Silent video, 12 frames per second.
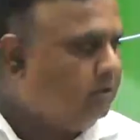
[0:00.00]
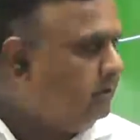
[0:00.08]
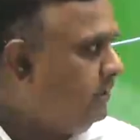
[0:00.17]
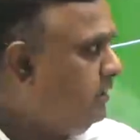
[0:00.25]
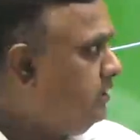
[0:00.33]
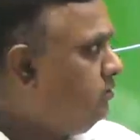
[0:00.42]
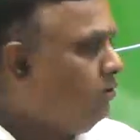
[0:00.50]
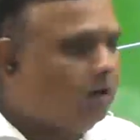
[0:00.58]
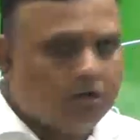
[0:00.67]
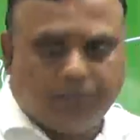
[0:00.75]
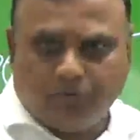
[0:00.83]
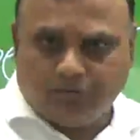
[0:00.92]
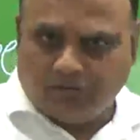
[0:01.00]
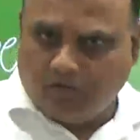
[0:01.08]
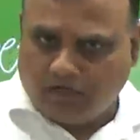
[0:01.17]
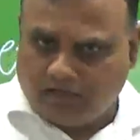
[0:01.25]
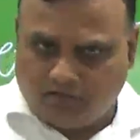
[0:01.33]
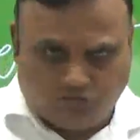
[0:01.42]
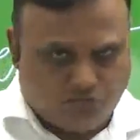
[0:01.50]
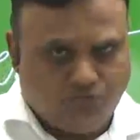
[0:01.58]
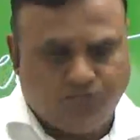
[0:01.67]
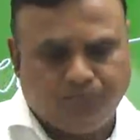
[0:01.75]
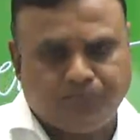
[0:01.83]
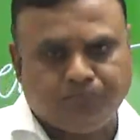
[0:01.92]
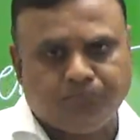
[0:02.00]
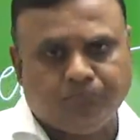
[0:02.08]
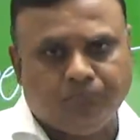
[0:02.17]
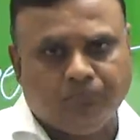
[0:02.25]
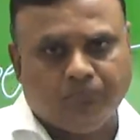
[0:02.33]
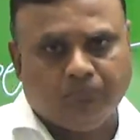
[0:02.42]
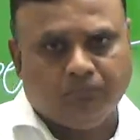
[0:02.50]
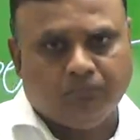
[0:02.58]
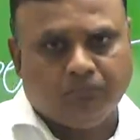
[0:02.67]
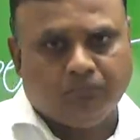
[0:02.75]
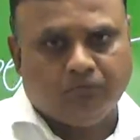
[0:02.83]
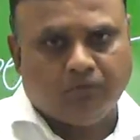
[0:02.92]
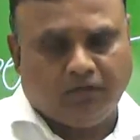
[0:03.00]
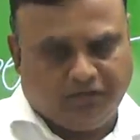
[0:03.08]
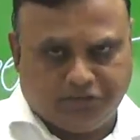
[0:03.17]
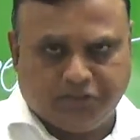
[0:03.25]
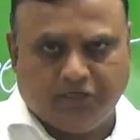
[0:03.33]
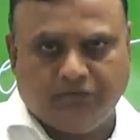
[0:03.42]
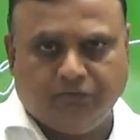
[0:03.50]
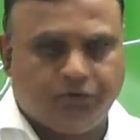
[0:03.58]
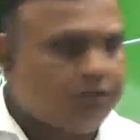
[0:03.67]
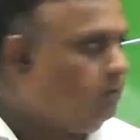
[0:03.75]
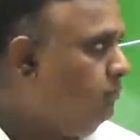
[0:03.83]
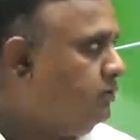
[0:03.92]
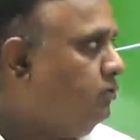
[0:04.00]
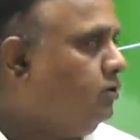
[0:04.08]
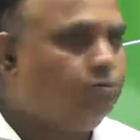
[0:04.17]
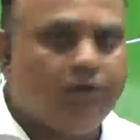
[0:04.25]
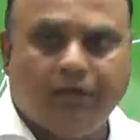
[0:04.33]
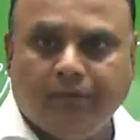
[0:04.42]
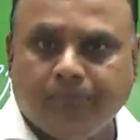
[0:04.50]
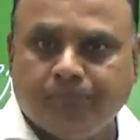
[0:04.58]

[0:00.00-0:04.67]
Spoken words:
Did it talk about that? No. Industrial revolution was ongoing.